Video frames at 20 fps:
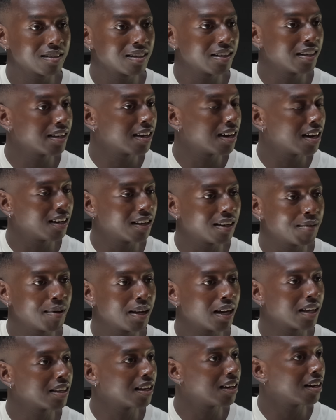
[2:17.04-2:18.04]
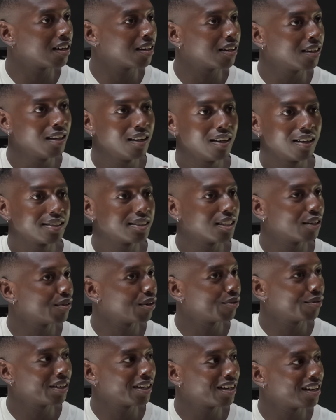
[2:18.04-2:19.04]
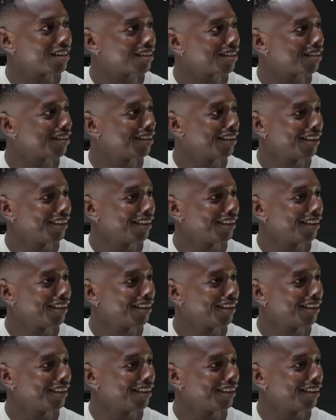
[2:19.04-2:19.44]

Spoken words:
Senegal, Liberia, South Africa.